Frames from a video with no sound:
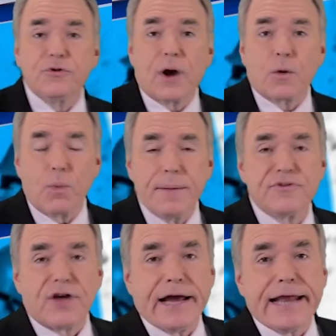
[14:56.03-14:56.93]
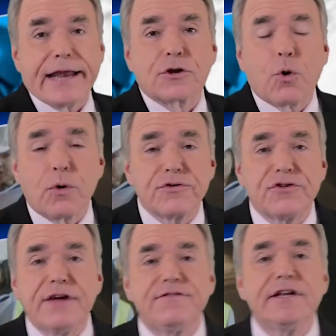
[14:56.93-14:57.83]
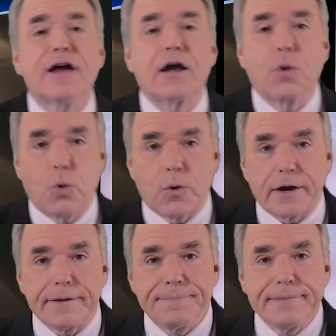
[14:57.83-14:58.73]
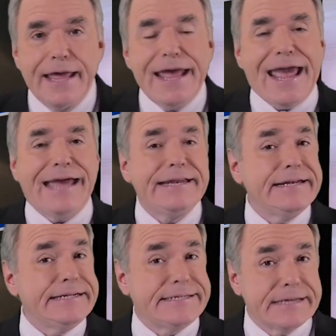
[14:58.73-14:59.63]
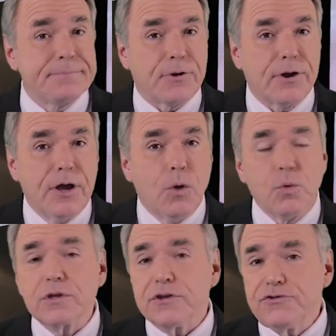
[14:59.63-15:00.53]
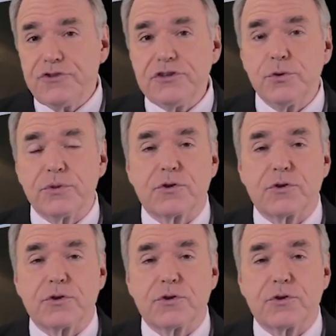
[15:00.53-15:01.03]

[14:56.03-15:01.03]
to our website at coresafety.org. And in December, we'll continue with